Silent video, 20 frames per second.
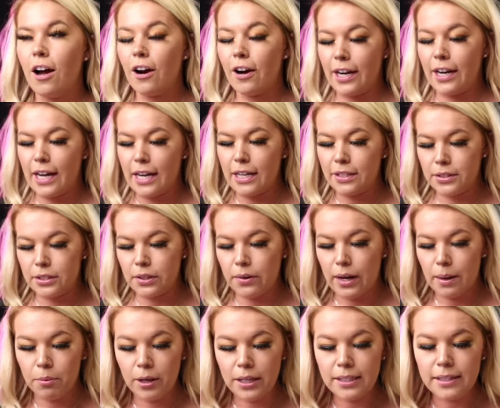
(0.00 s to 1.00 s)
All right, guys, so
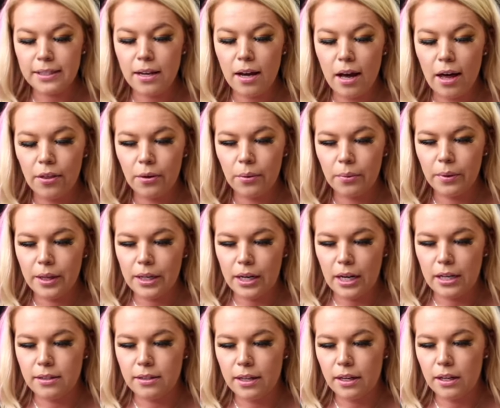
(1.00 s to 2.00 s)
I pressed the other one.
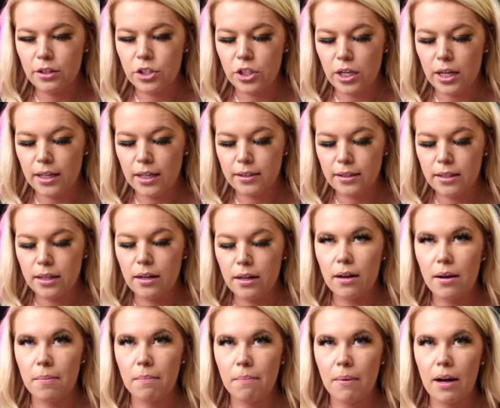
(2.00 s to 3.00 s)
I did adjust
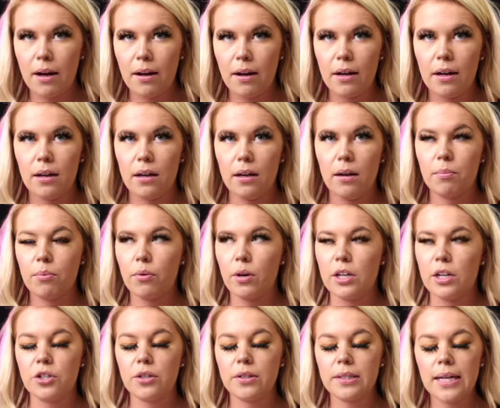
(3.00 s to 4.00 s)
my
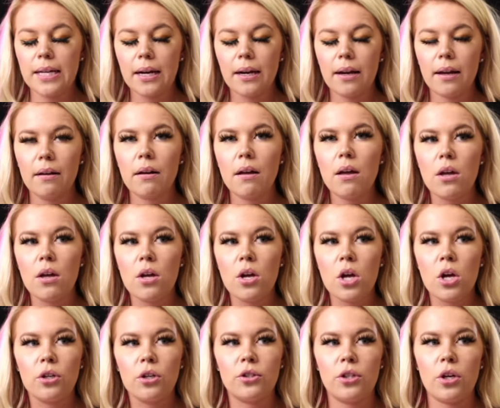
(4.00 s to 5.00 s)
pressure setting.
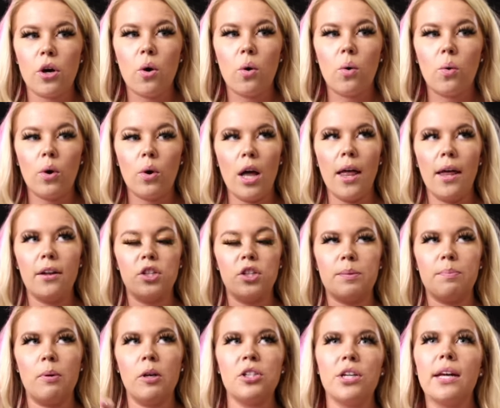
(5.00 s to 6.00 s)
So
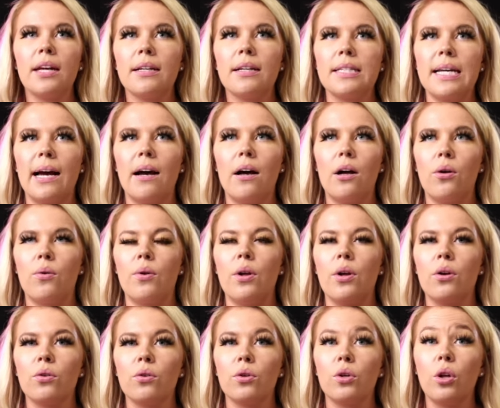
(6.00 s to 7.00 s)
just pushing it
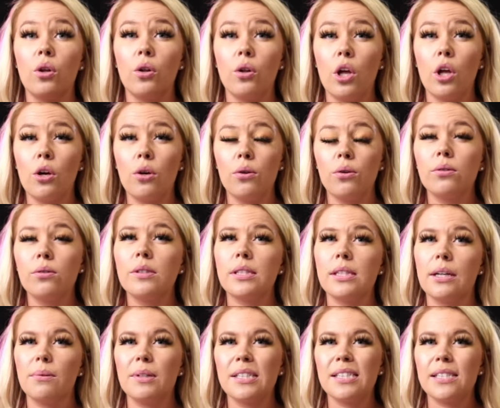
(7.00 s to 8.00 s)
down
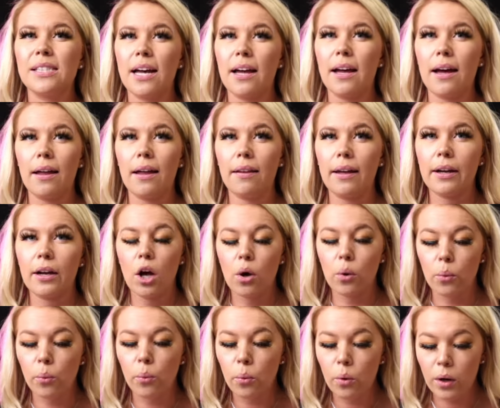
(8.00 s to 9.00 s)
closed, it was set at like
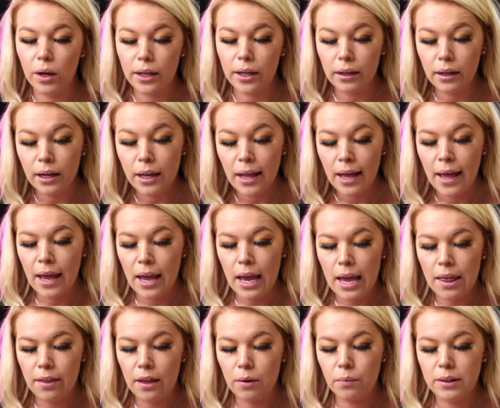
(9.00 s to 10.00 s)
a one.
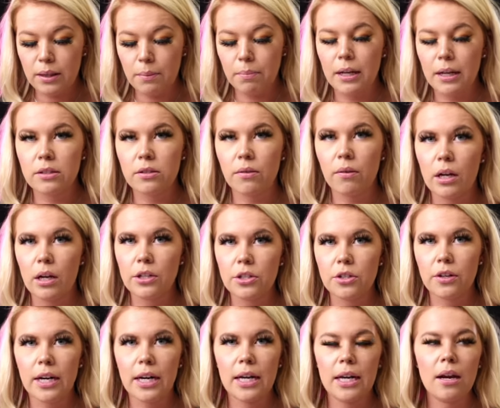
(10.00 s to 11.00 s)
And then with the puzzle
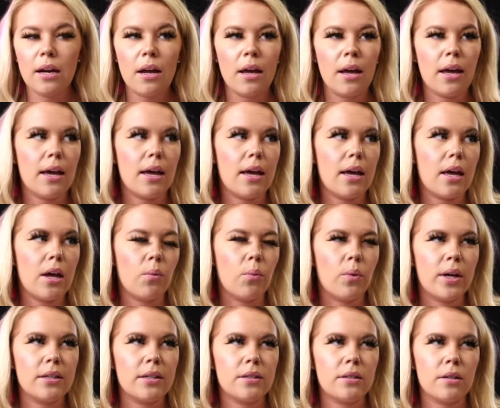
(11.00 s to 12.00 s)
under it, it
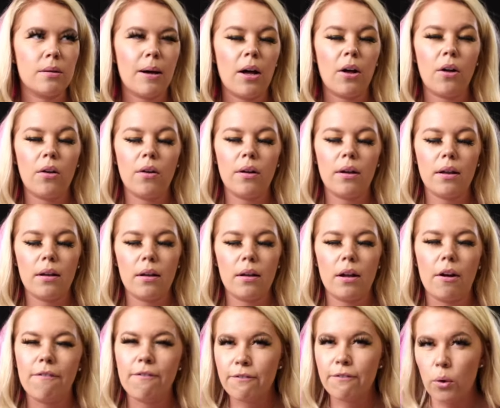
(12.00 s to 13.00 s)
went to about
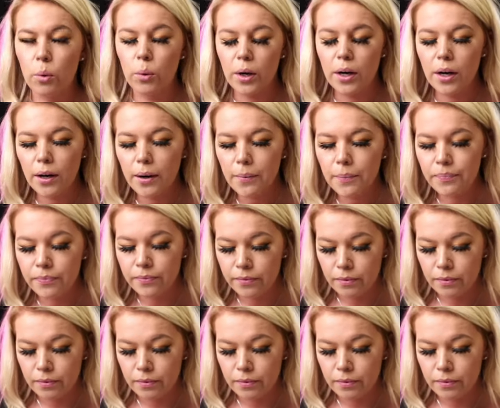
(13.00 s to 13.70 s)
a four.